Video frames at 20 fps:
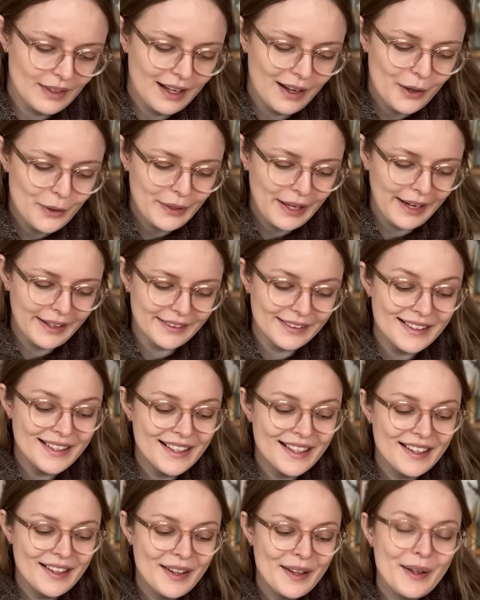Okay,
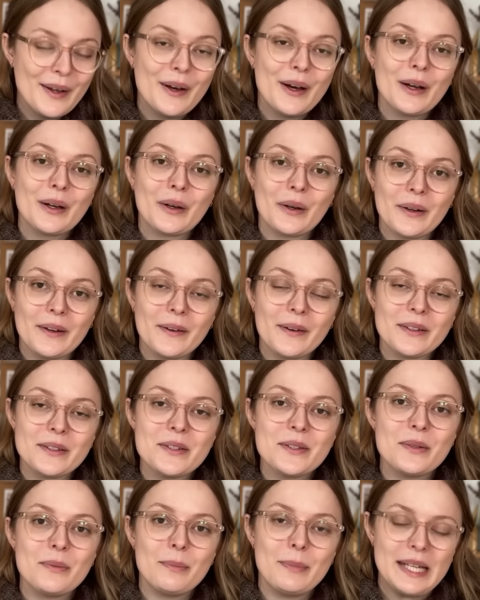going on
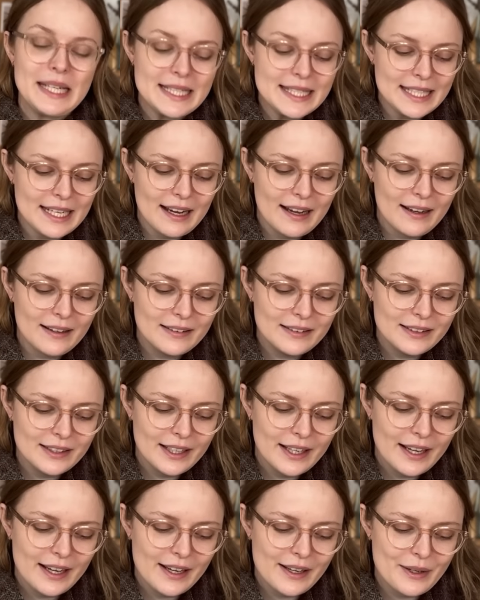to media,
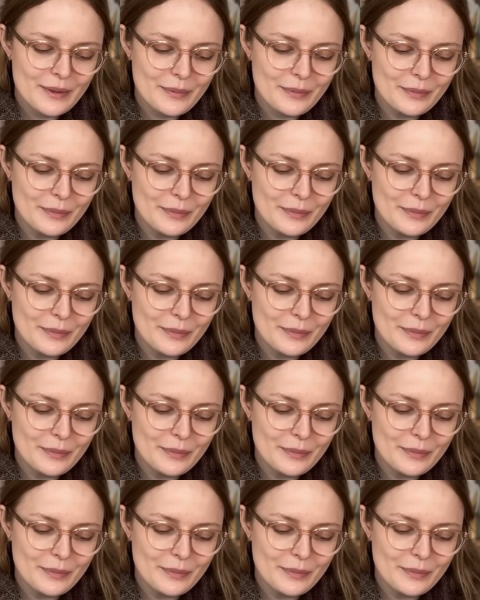a